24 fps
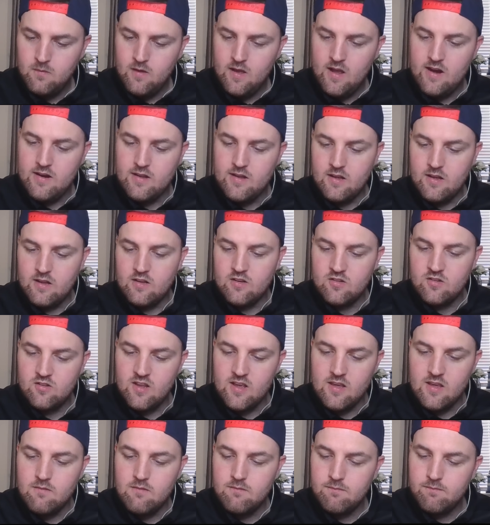And you can
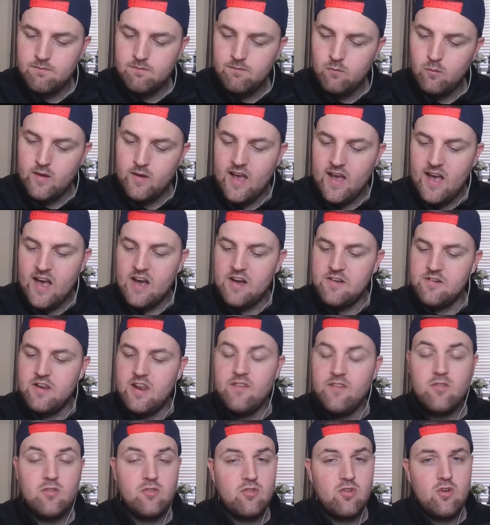see we had
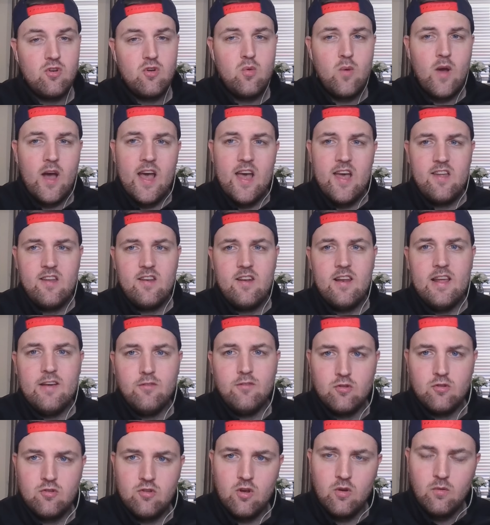level 2 and
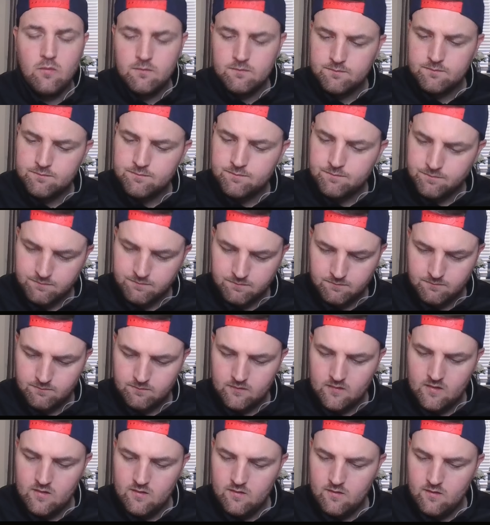level 2.
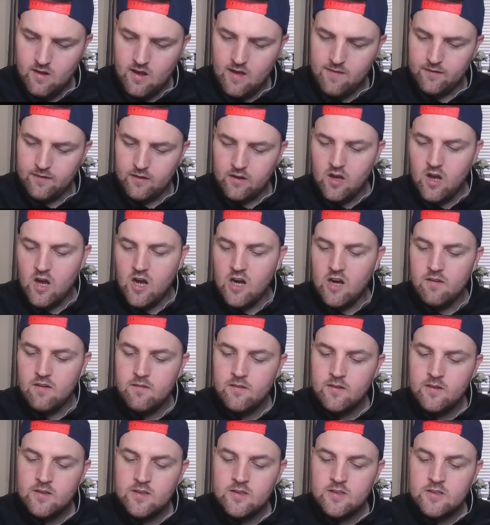And the car,
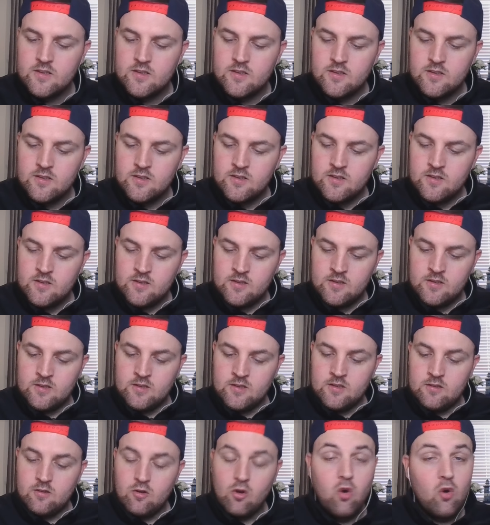
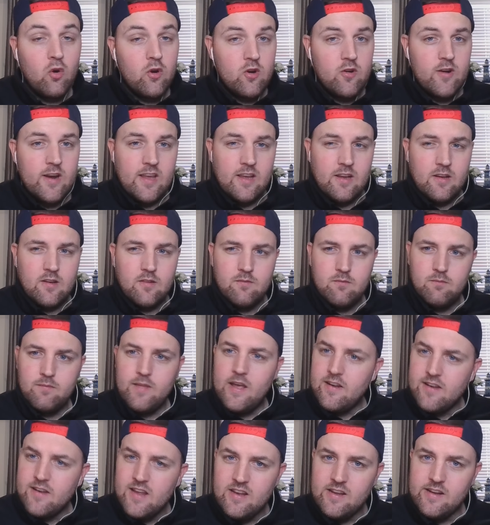cornering,
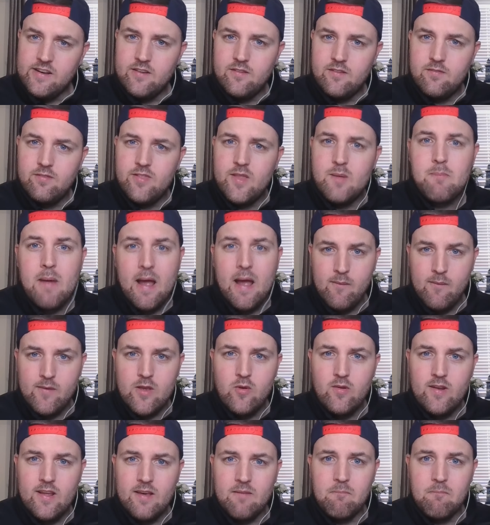they needed the power
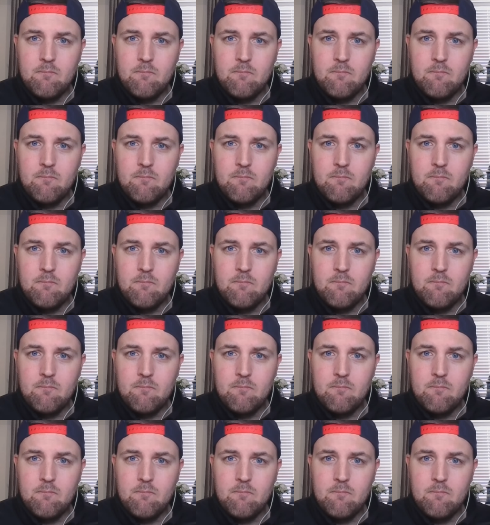unit.